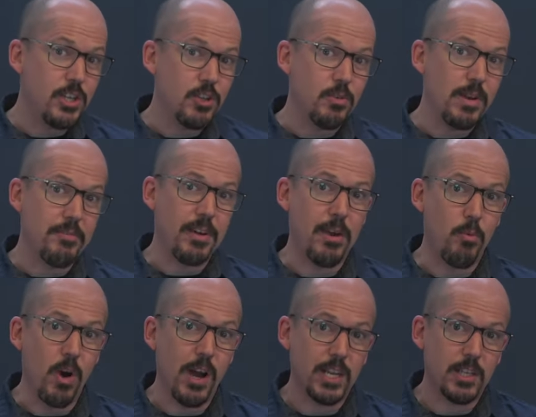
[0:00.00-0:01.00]
do if I
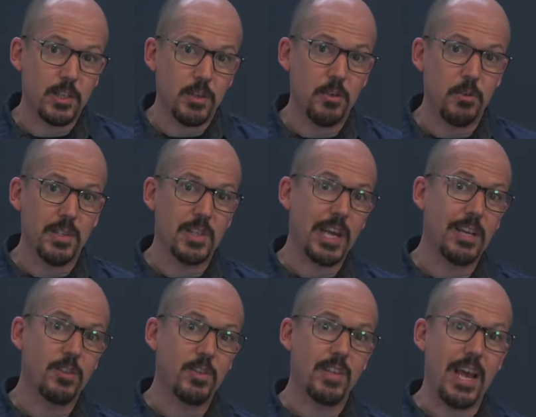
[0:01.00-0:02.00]
wanted to is I
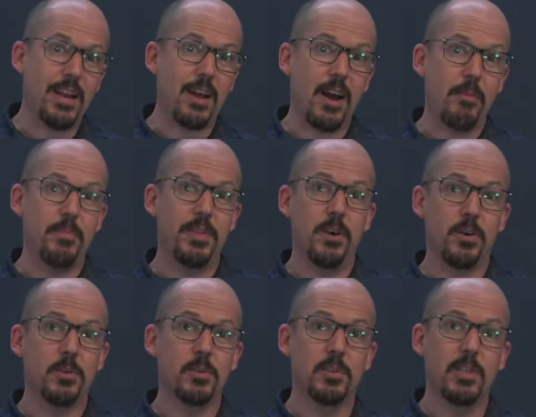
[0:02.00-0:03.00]
could set up
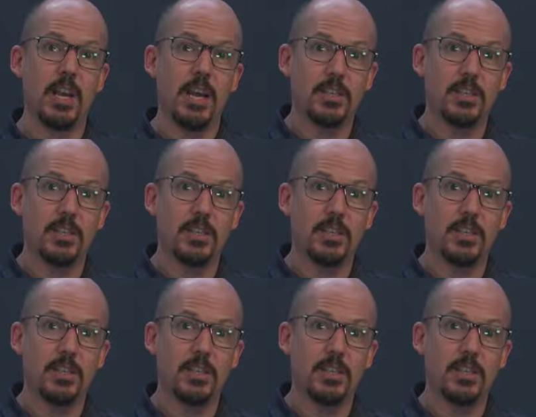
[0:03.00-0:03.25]
those